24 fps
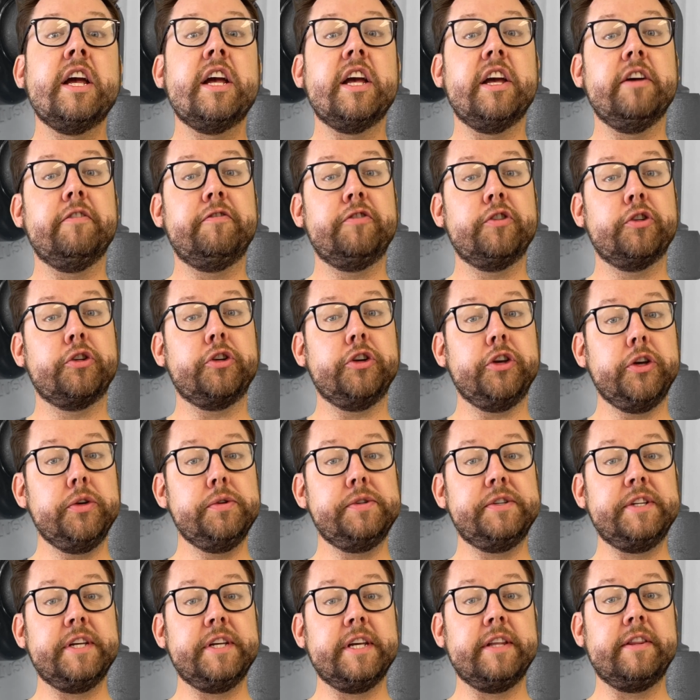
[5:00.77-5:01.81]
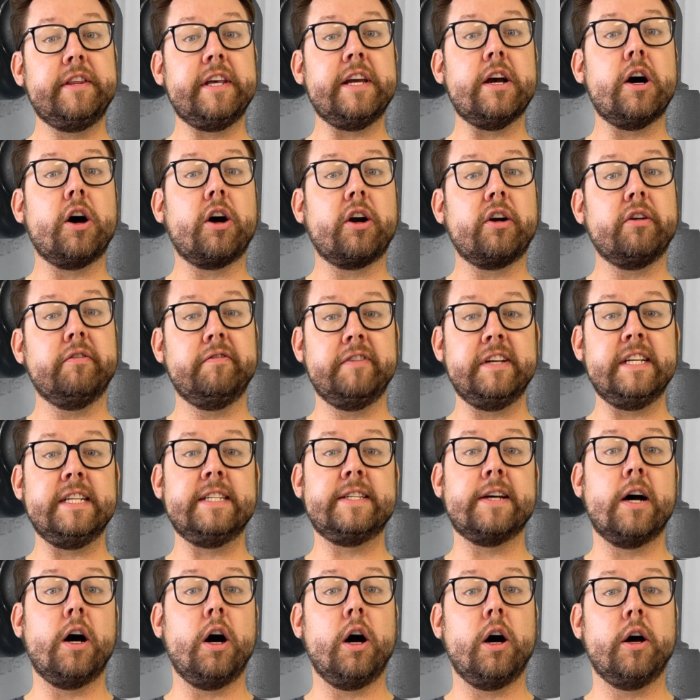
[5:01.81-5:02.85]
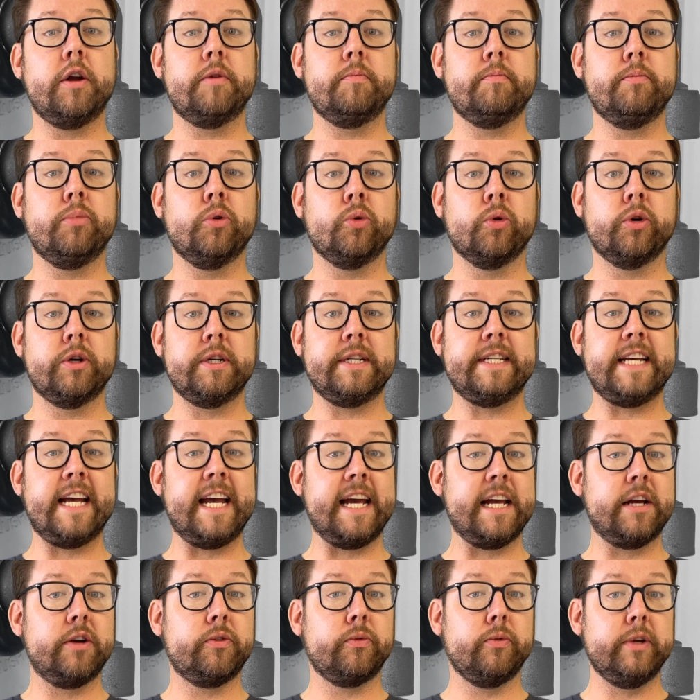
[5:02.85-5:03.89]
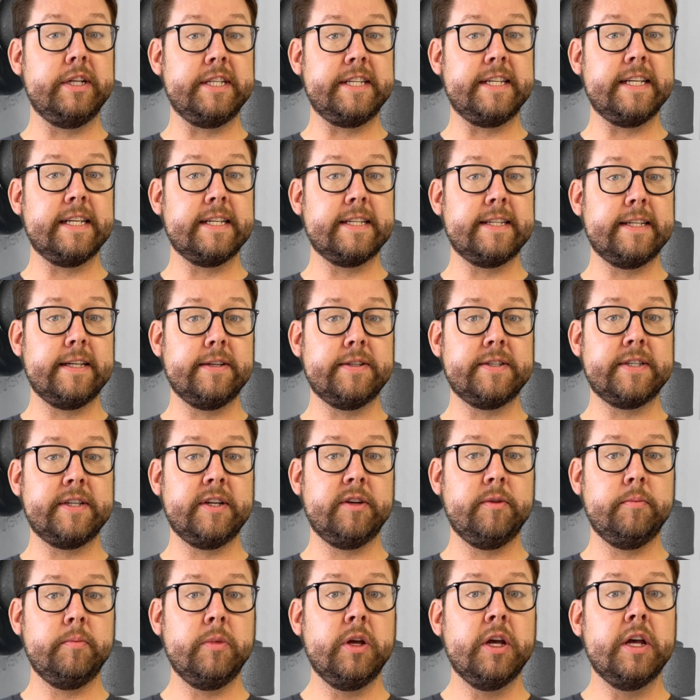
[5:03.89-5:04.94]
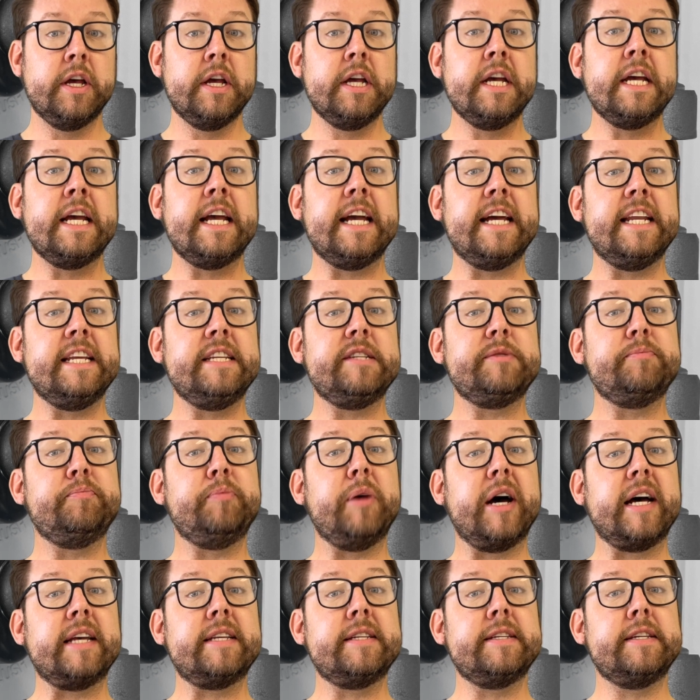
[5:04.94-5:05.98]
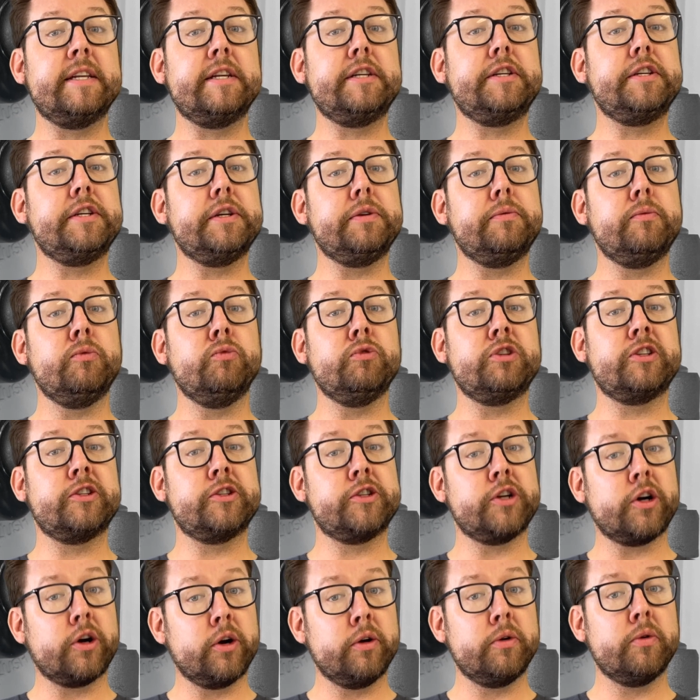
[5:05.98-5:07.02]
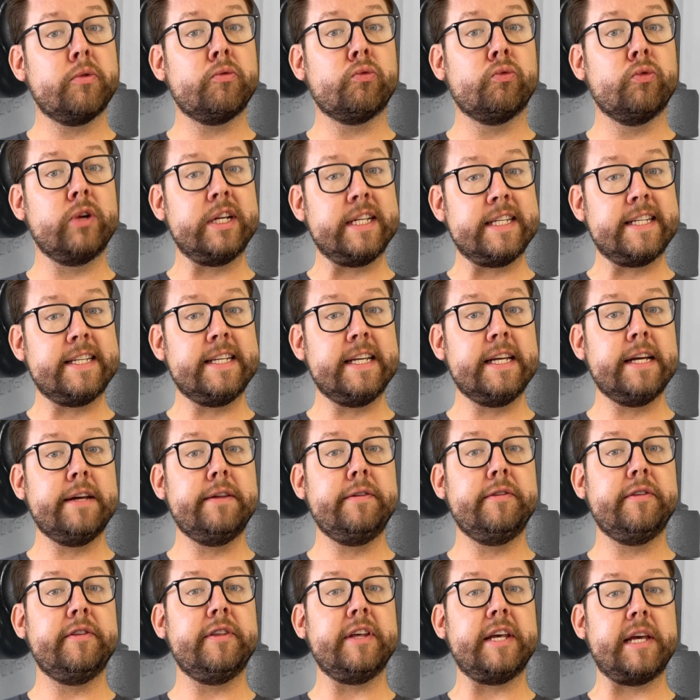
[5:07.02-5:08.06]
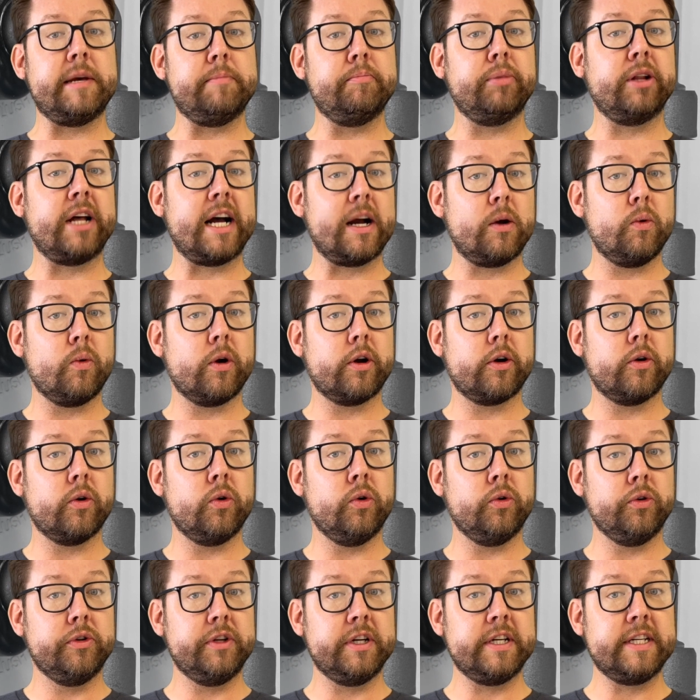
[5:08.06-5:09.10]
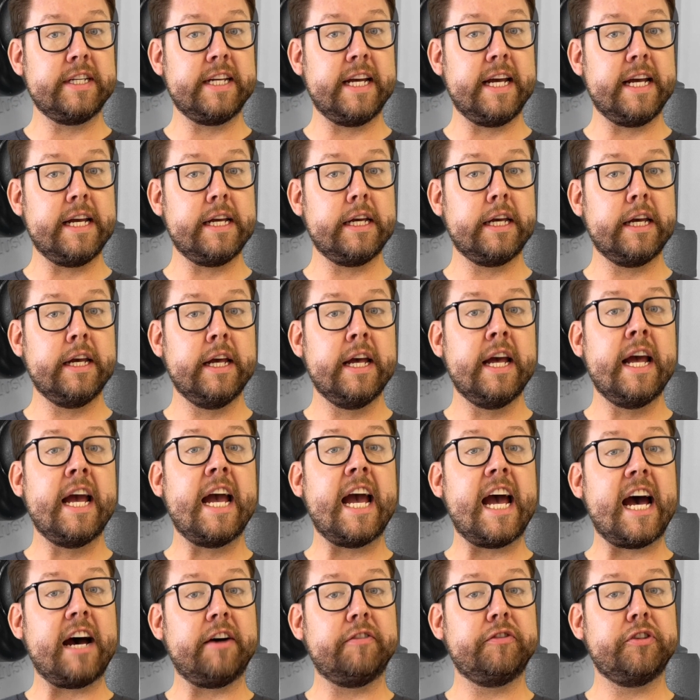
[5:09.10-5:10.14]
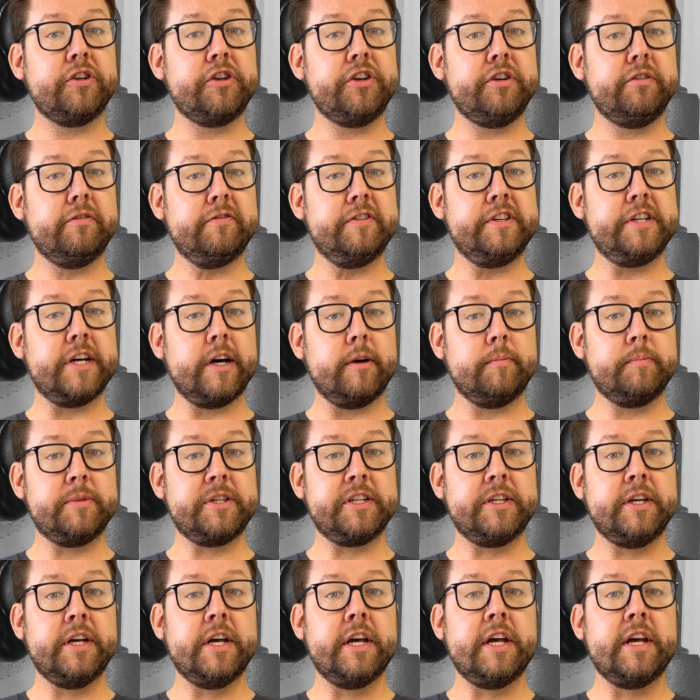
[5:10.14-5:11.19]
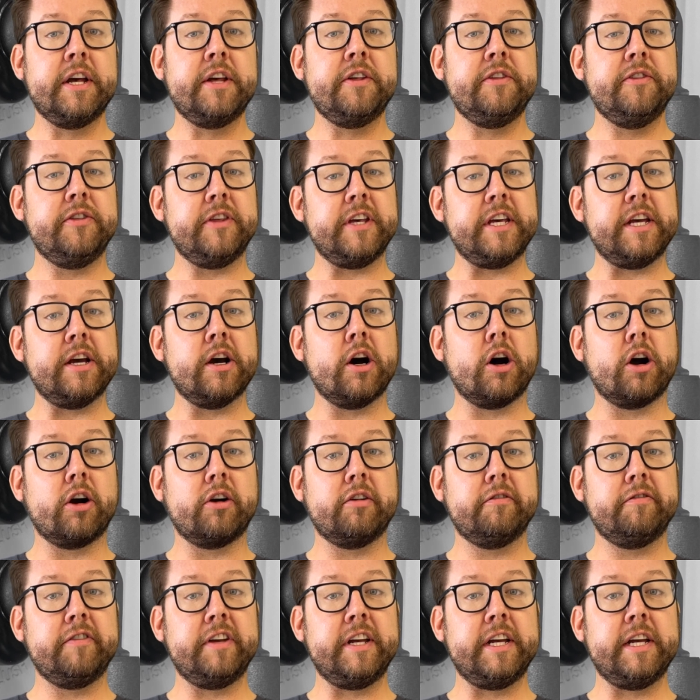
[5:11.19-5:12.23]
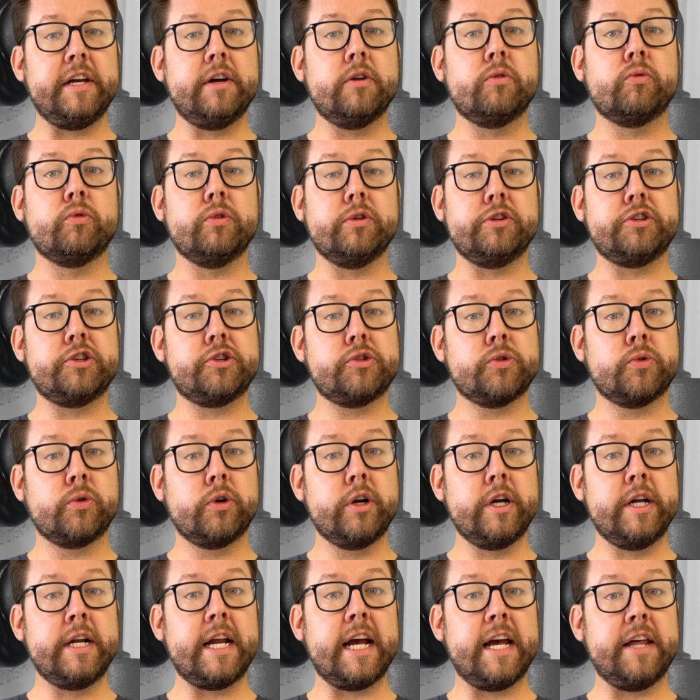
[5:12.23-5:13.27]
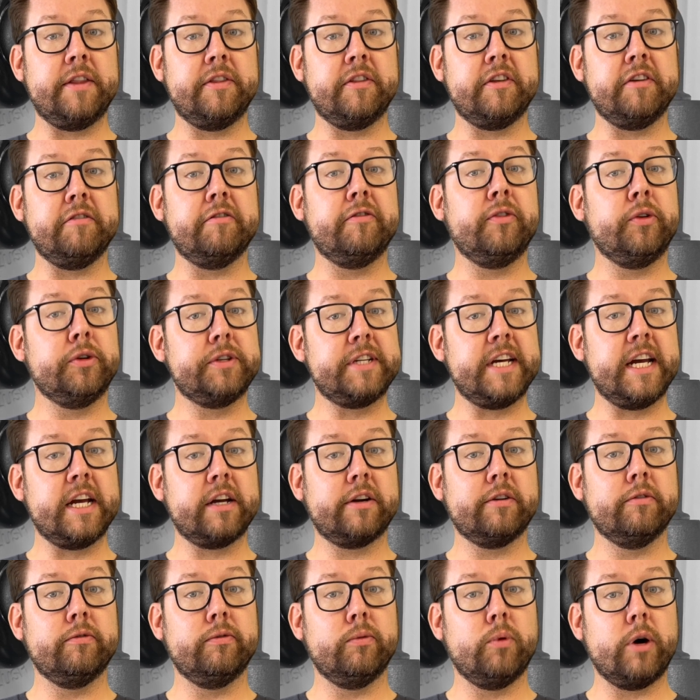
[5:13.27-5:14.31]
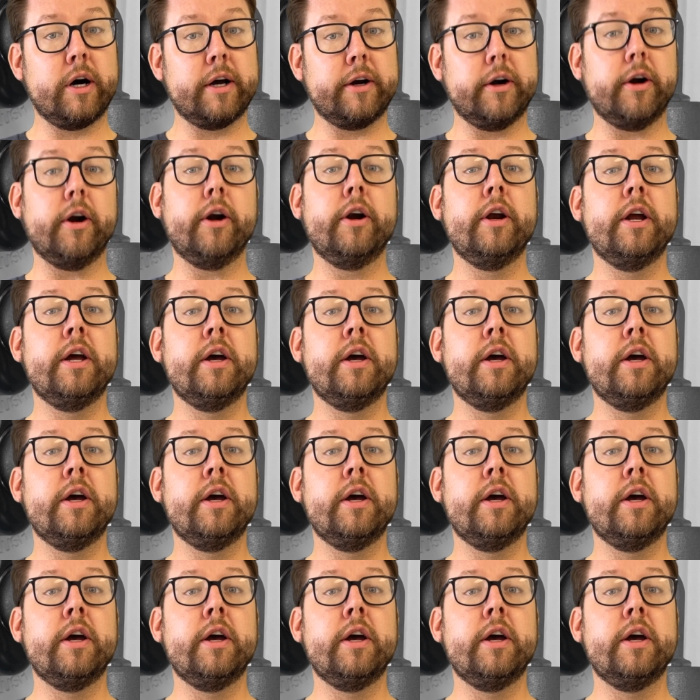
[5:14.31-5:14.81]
If you're using the RV's onboard tank rinsing system, It is best to start rinsing the black water holding tank after you've dumped the RV Restore It and the full tank of water